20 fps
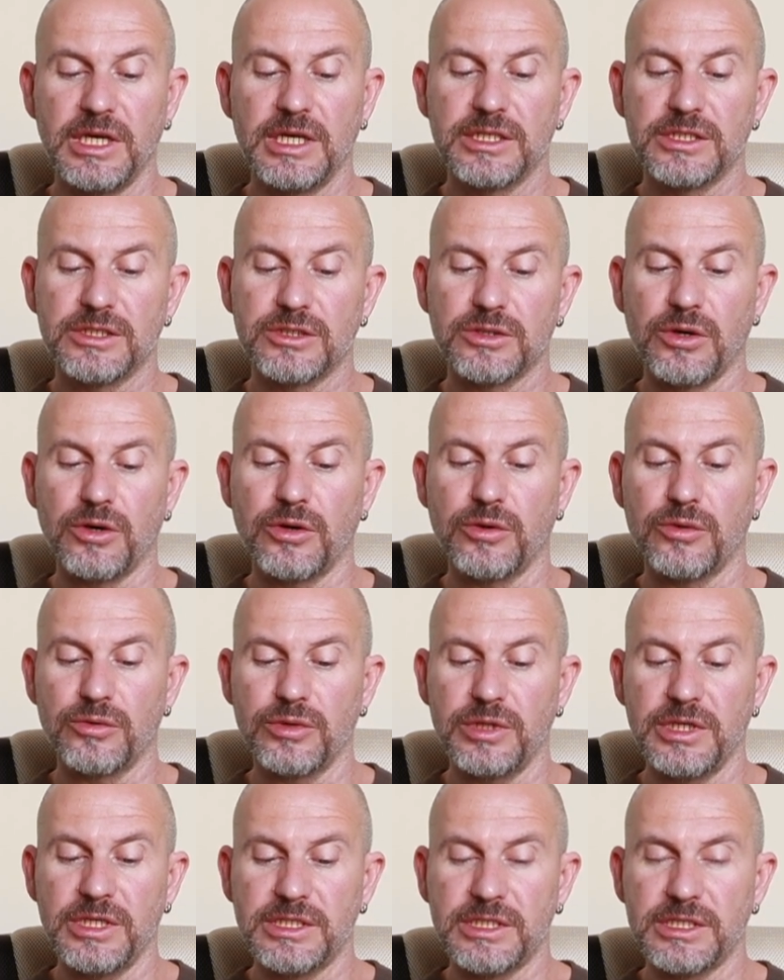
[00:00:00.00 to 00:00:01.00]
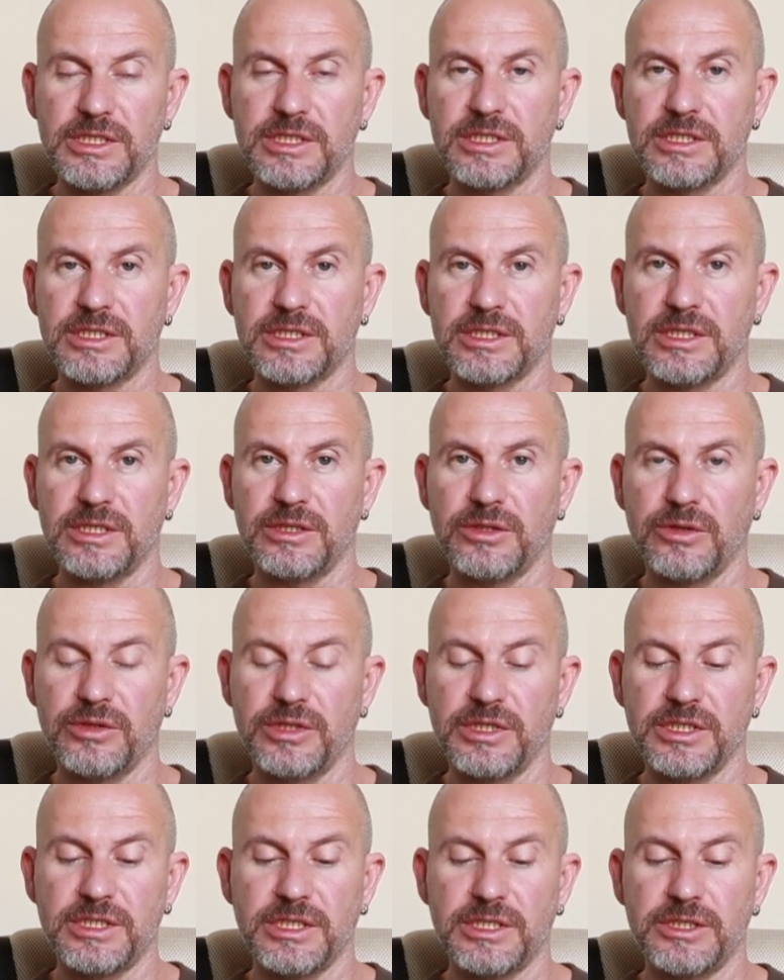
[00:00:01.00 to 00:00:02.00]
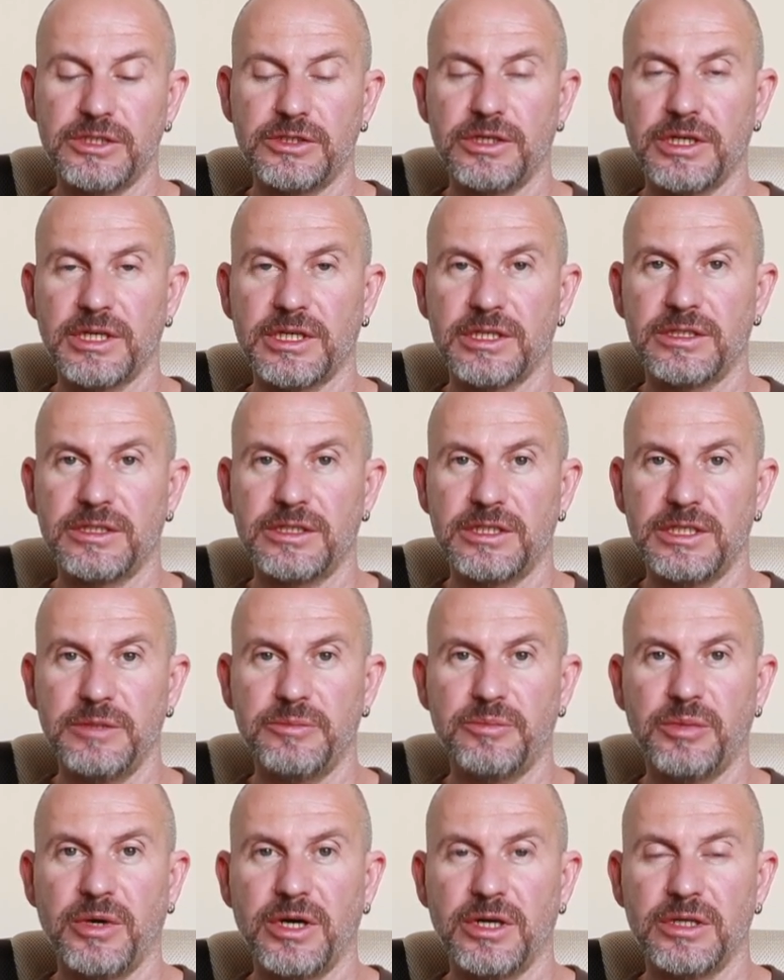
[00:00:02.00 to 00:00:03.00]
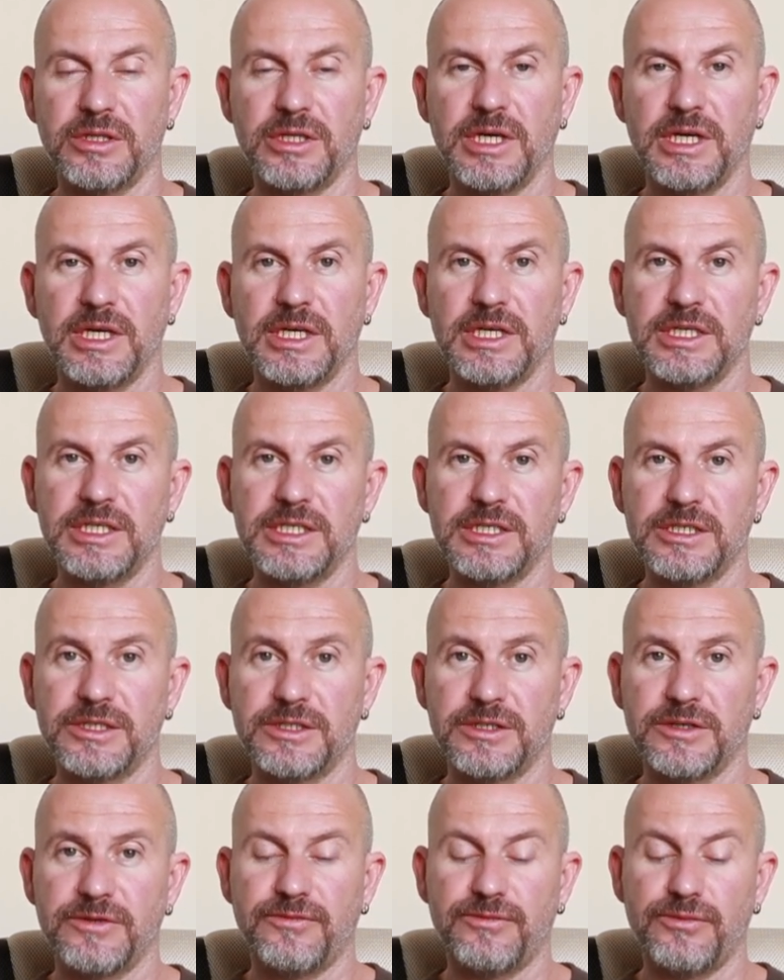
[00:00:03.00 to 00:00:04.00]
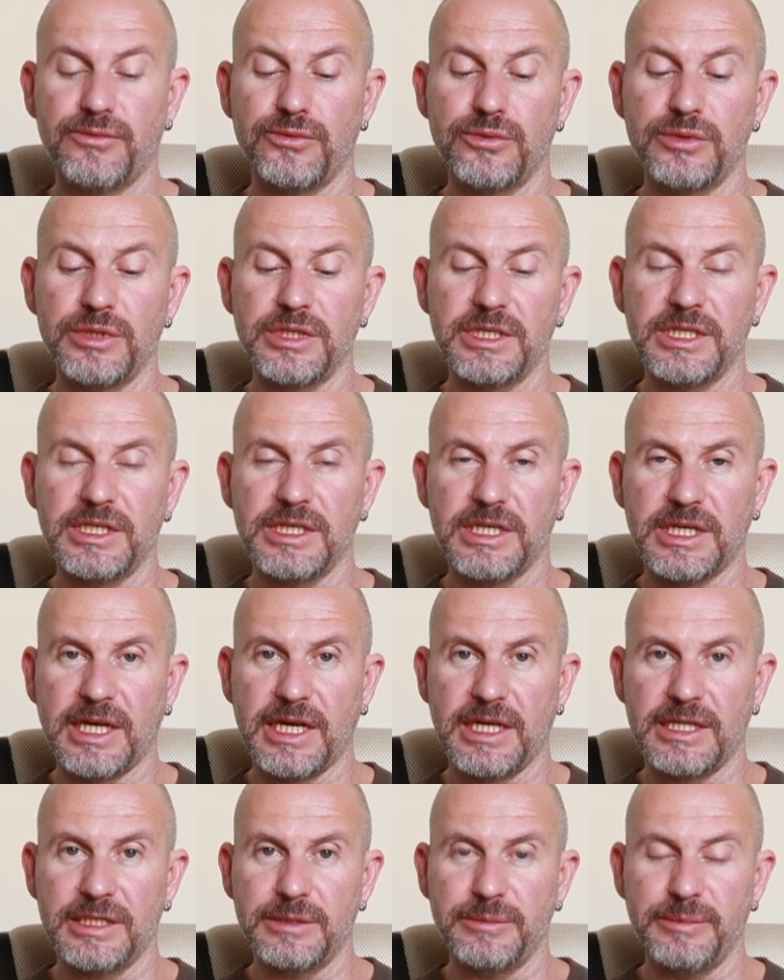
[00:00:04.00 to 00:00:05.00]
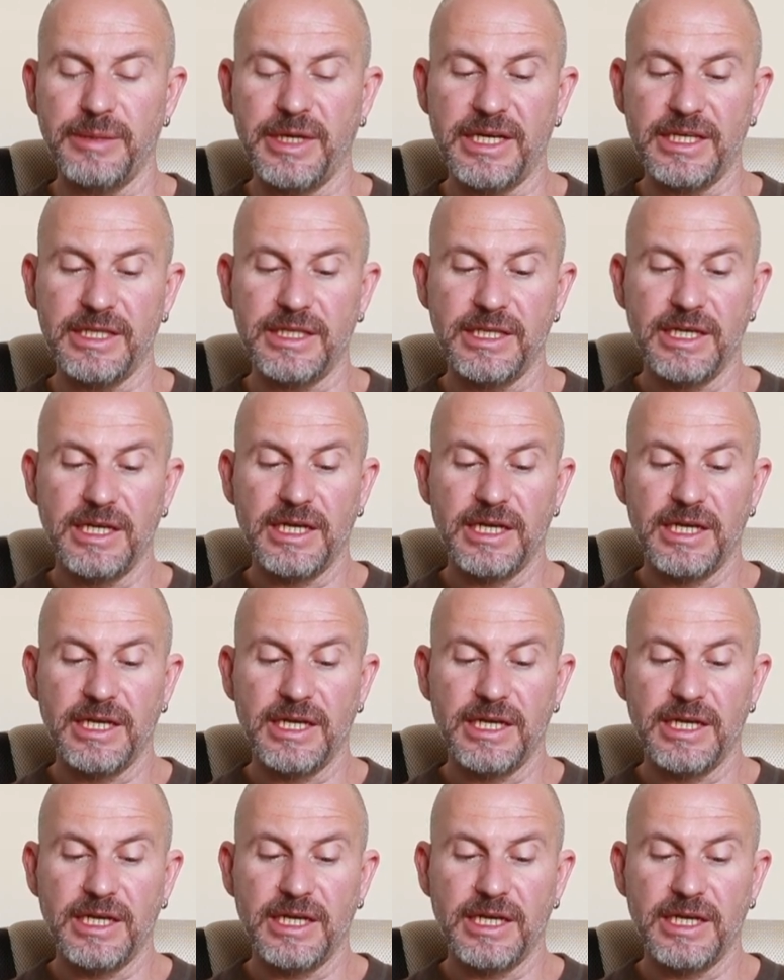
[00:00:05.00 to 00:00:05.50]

So this is, you know, this intricate teapot is fully handmade.